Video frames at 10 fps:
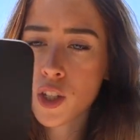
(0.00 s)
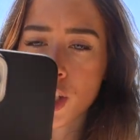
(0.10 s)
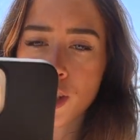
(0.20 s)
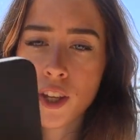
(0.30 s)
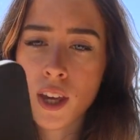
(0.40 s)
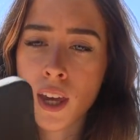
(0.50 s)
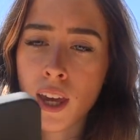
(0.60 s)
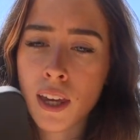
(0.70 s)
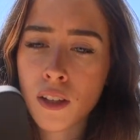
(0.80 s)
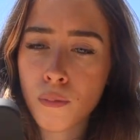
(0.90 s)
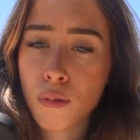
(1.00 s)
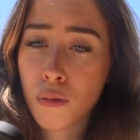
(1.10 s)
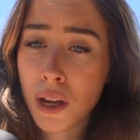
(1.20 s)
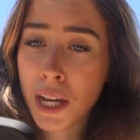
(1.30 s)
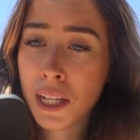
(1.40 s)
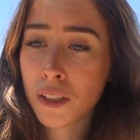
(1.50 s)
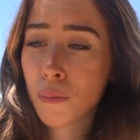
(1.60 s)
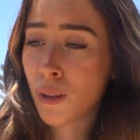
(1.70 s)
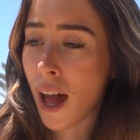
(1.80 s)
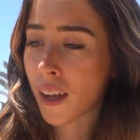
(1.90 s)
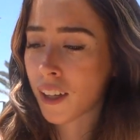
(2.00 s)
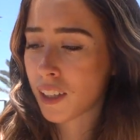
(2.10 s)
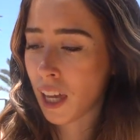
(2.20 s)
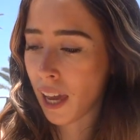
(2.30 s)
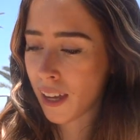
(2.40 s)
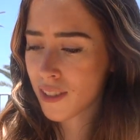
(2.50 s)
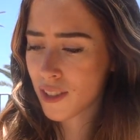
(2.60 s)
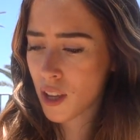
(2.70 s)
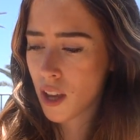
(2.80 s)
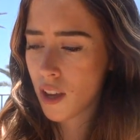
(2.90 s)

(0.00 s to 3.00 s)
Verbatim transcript: just a plain black case.